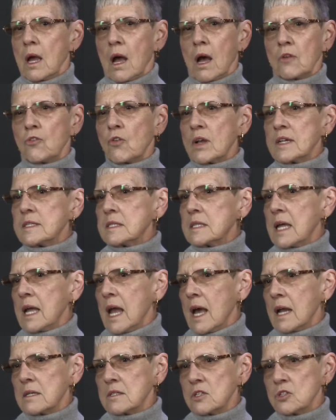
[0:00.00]
a dress they
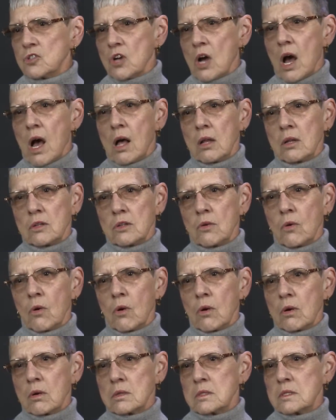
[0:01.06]
had as a child
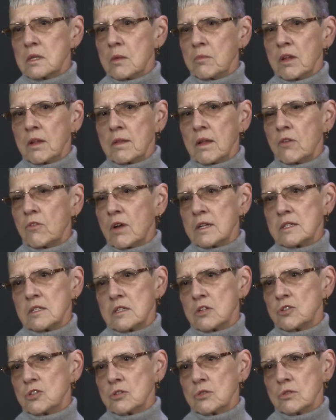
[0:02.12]
or something they dressed
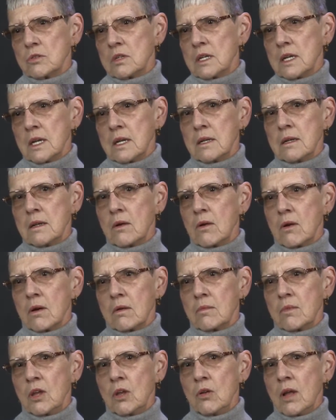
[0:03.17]
their children in, or
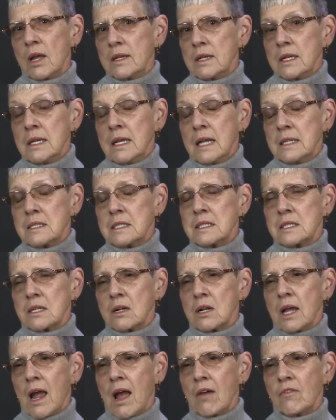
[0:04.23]
it didn't
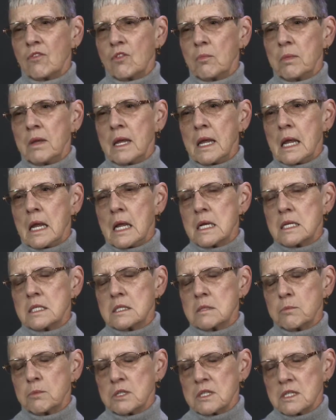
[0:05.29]
necessarily have to be
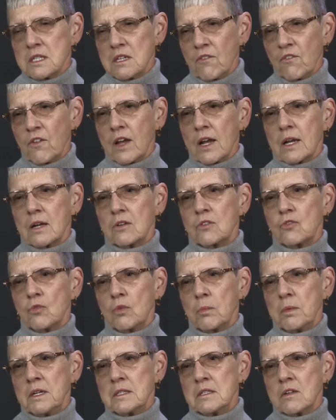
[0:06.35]
specific to a
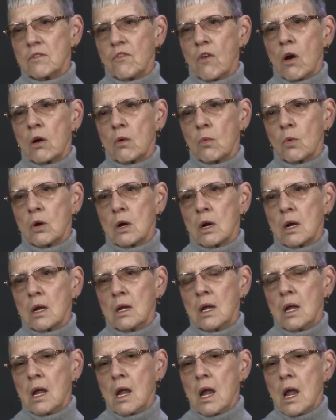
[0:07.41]
piece of artwork.
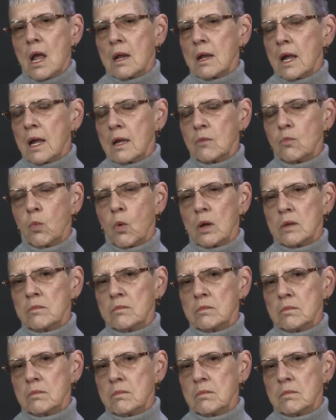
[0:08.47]
And I had
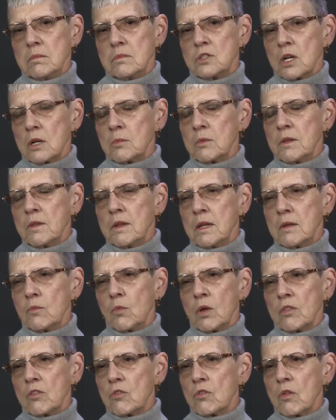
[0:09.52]
one gentleman that
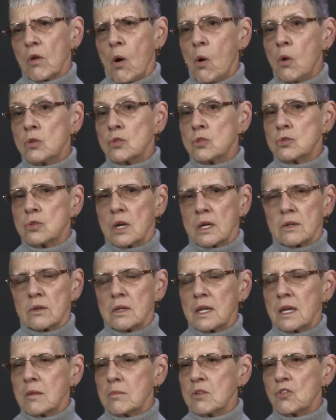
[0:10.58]
went through the whole tour. I
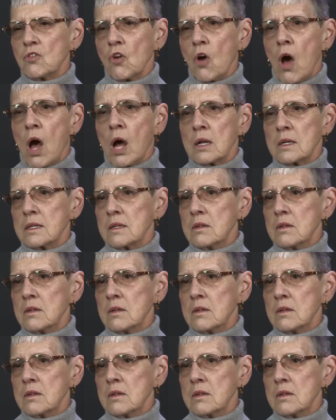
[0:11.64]
couldn't get him to talk,